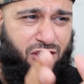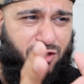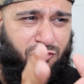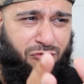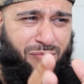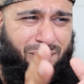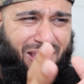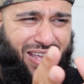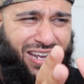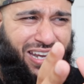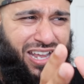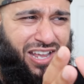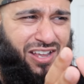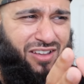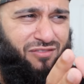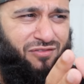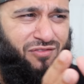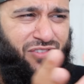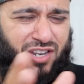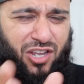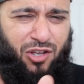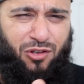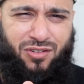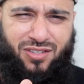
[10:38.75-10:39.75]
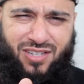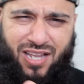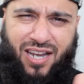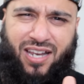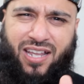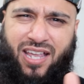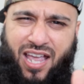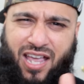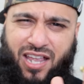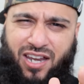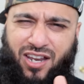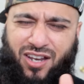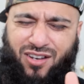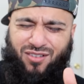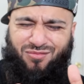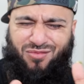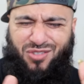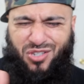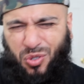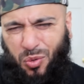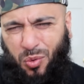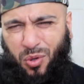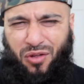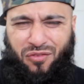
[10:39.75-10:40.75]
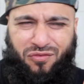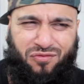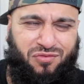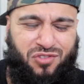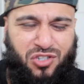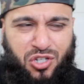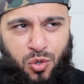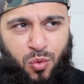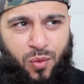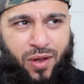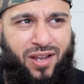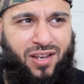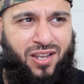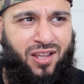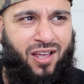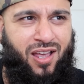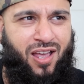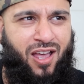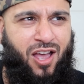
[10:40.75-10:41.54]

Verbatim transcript: You've made a video dedicated sort of to it,